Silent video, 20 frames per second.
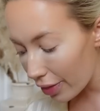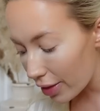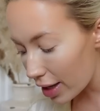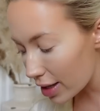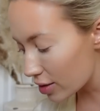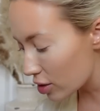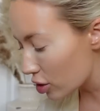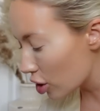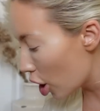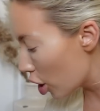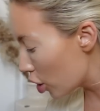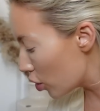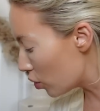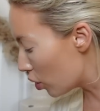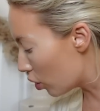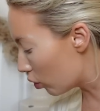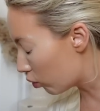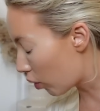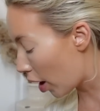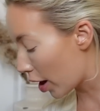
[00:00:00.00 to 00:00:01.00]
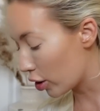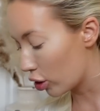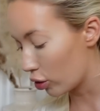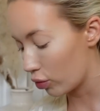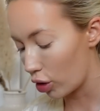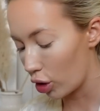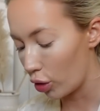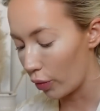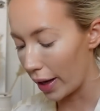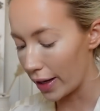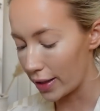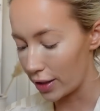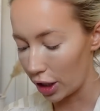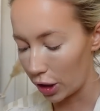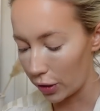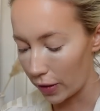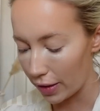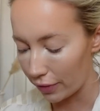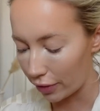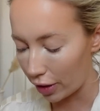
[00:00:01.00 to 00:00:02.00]
And there's no right or wrong way to
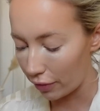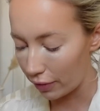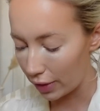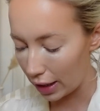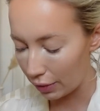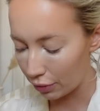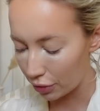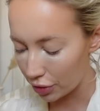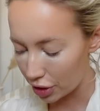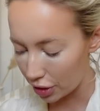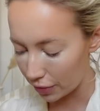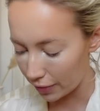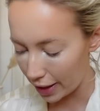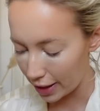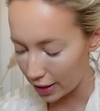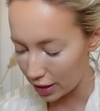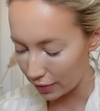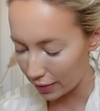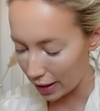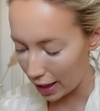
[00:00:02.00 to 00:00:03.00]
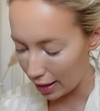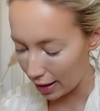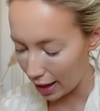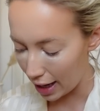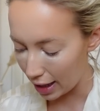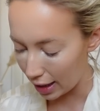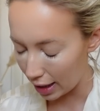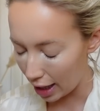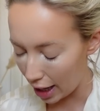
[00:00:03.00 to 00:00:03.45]
grieve. I really want to reiterate that.